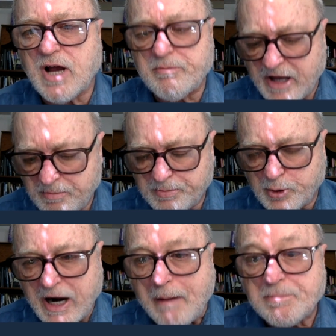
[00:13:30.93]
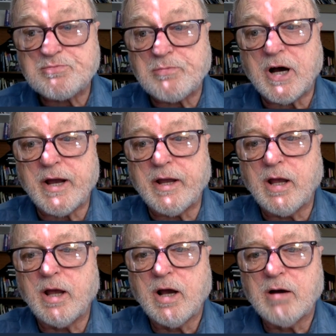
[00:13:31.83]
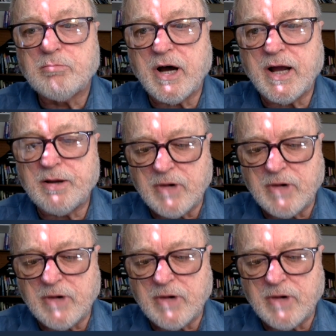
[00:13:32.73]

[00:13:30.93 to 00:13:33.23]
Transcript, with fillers: I may, perhaps my my